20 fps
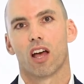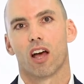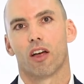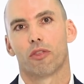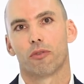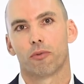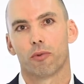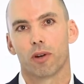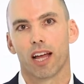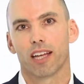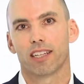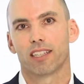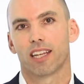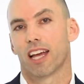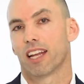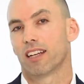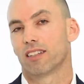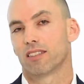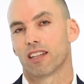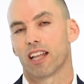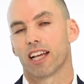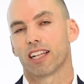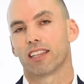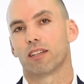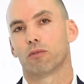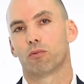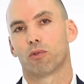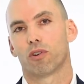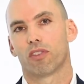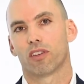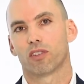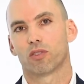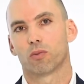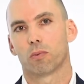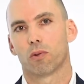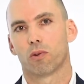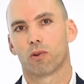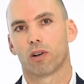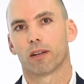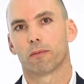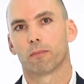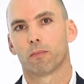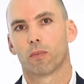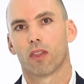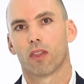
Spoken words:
a 3A10 is likely worth exploring.